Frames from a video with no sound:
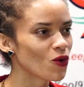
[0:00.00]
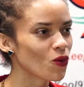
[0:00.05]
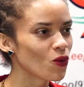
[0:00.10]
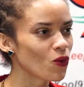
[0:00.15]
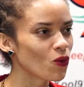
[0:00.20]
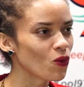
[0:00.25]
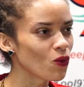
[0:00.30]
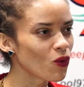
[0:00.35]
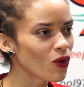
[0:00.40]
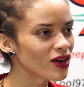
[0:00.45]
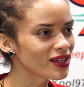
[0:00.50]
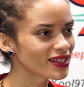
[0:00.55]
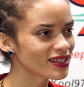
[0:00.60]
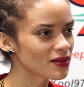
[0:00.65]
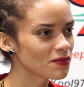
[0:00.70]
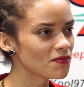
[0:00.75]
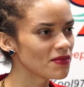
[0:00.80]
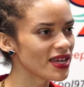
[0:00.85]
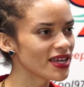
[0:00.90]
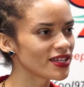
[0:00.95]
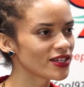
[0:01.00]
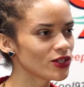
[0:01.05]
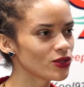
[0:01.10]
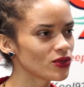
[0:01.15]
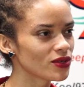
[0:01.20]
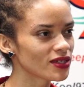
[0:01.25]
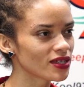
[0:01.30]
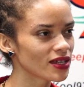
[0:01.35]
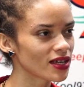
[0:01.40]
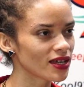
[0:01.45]
What makes you
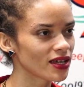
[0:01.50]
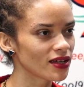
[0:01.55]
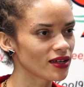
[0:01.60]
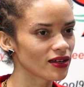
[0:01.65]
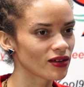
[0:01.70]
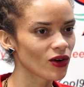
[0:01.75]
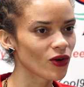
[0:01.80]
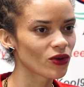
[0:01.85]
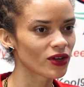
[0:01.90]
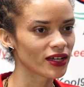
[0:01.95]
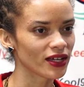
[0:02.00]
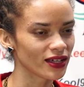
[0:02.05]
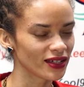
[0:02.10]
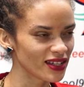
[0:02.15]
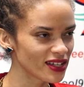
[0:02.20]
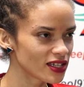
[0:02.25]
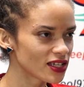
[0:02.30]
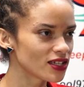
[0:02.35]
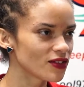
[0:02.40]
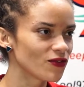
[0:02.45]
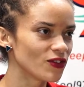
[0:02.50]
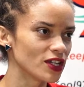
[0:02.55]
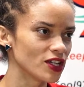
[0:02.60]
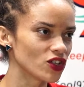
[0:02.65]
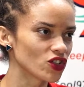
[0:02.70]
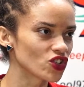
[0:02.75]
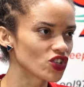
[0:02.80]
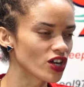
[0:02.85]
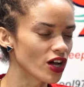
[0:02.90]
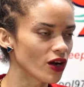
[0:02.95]
say, okay, this is
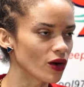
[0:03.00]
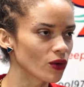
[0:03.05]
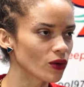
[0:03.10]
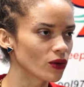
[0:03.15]
finished now?